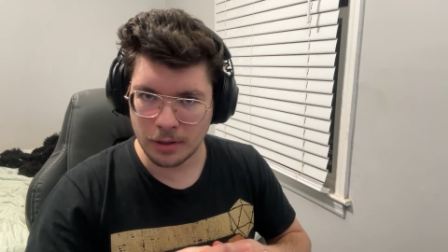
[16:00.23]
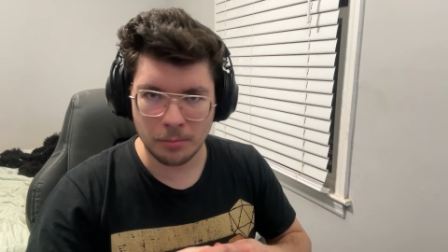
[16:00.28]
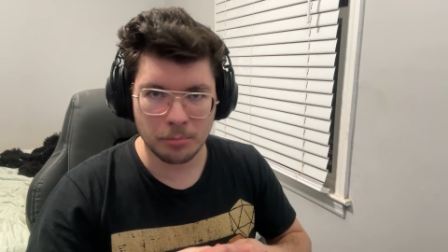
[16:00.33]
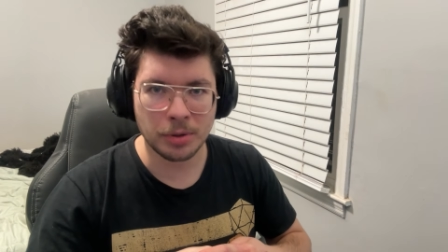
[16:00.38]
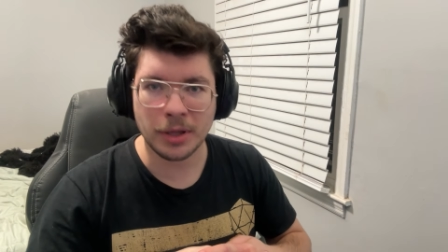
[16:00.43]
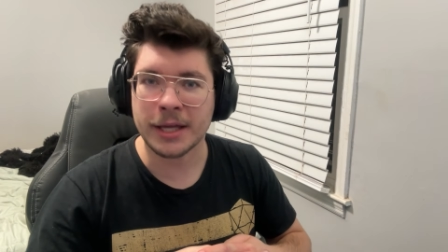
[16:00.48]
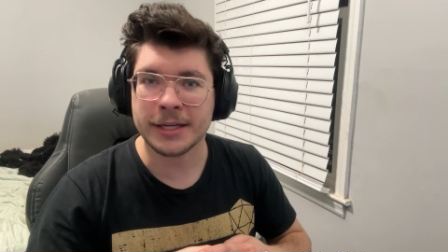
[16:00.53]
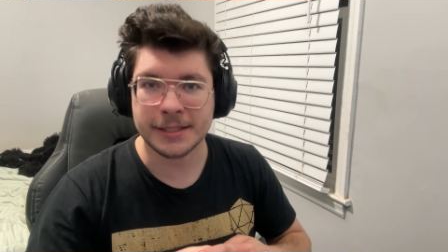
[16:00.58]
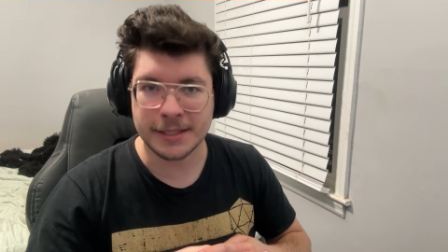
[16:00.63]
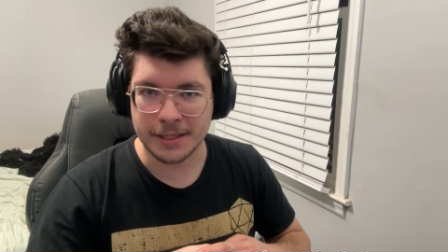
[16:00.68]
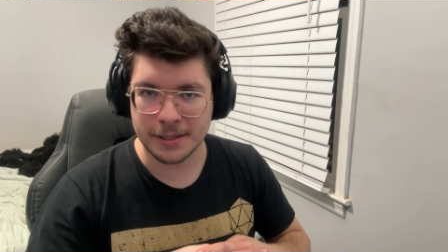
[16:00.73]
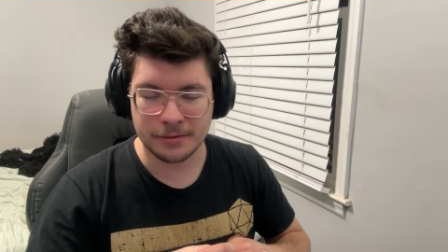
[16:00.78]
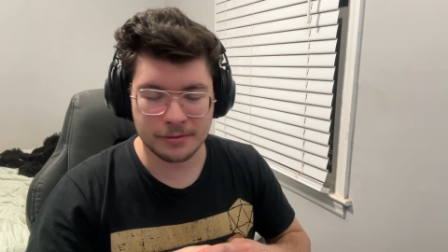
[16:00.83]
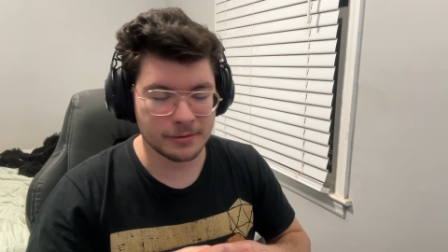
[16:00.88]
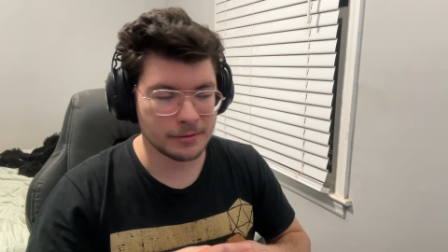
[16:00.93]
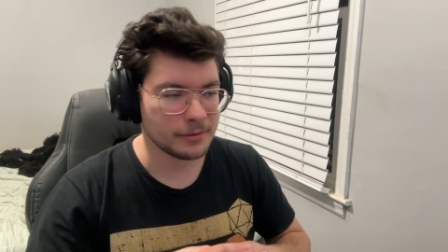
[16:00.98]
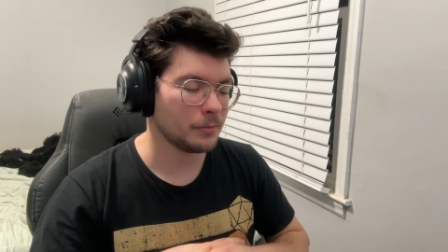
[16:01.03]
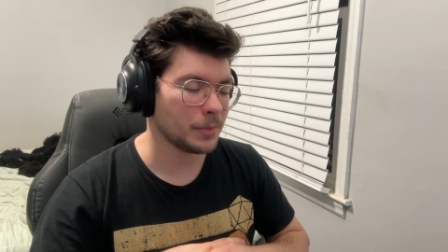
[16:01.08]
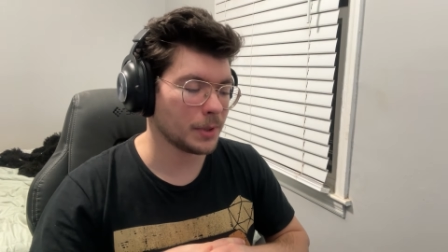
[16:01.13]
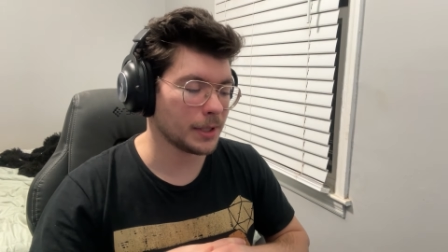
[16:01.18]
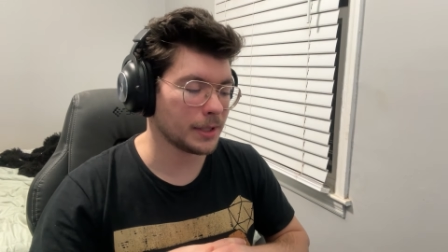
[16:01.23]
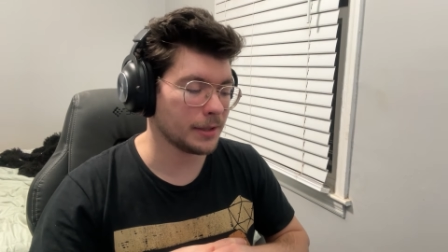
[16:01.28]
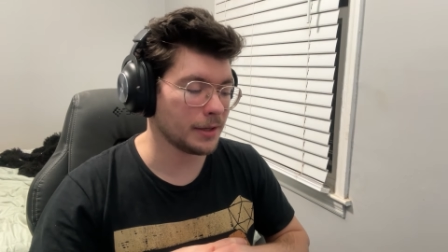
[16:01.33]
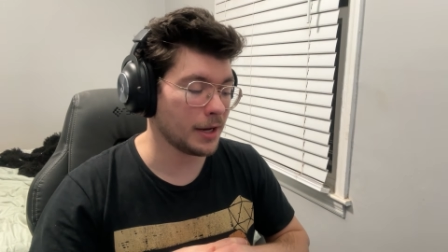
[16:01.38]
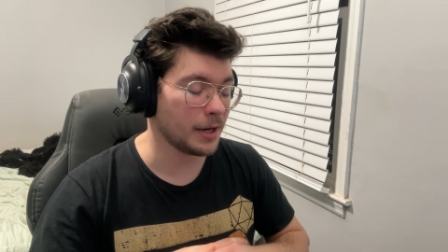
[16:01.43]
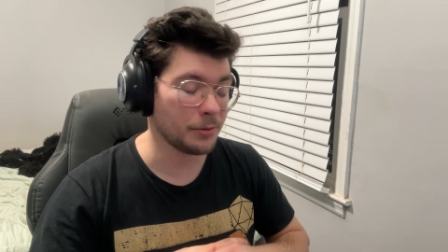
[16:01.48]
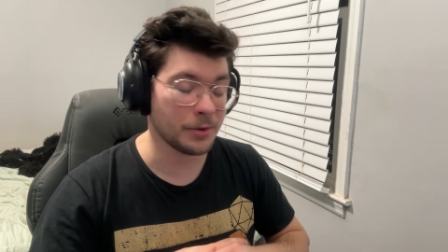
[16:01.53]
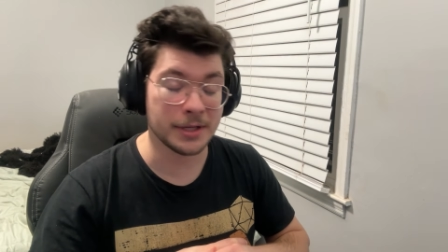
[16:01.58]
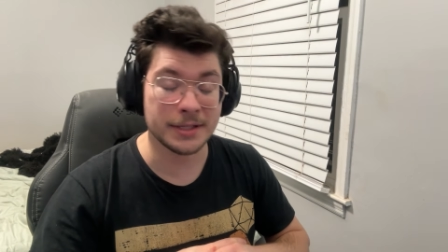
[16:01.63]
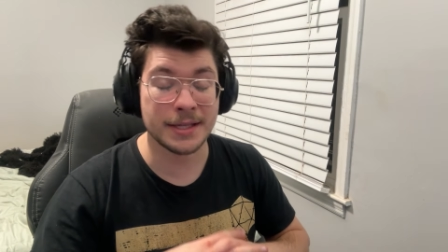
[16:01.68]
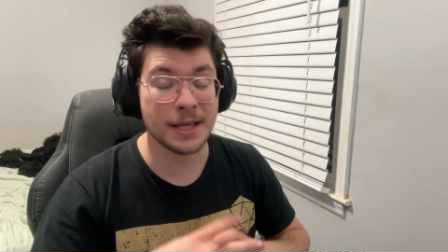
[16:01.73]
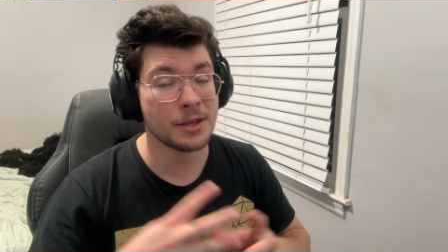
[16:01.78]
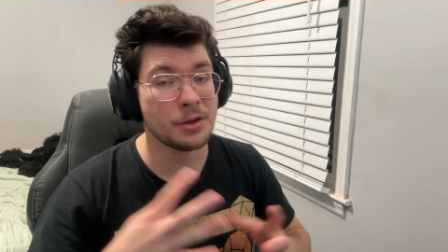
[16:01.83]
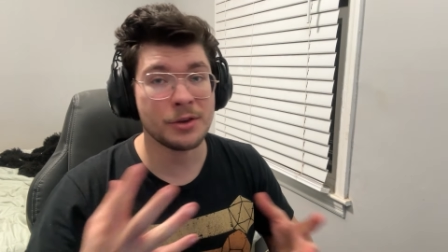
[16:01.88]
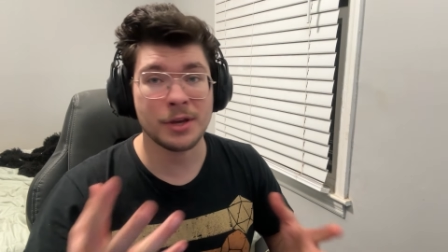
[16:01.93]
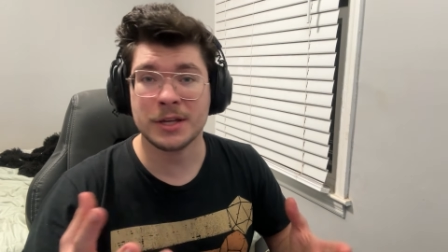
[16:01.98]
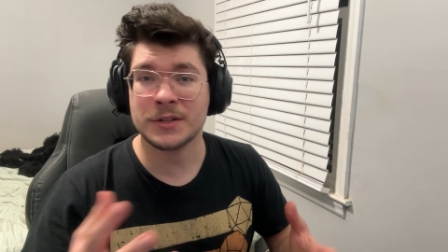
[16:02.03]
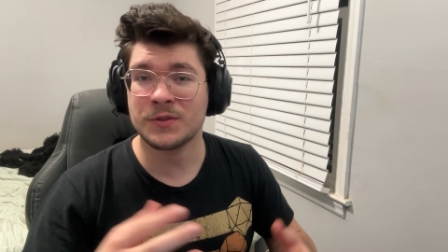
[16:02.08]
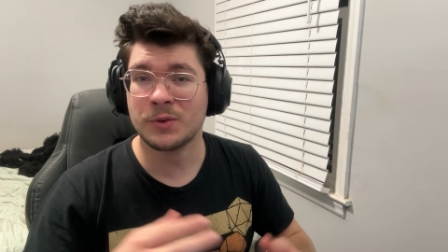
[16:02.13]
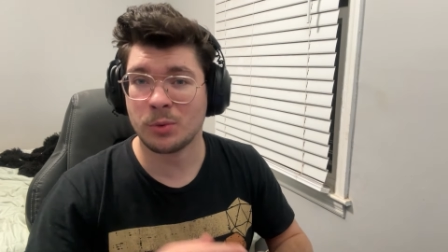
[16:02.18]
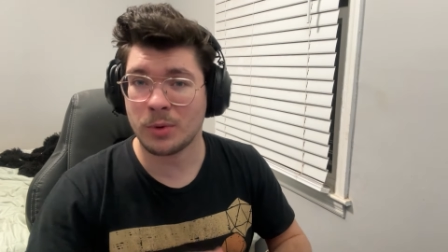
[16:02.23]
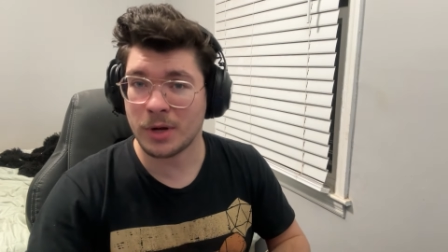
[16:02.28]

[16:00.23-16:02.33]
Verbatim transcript: plenty. But anyways, thank you guys for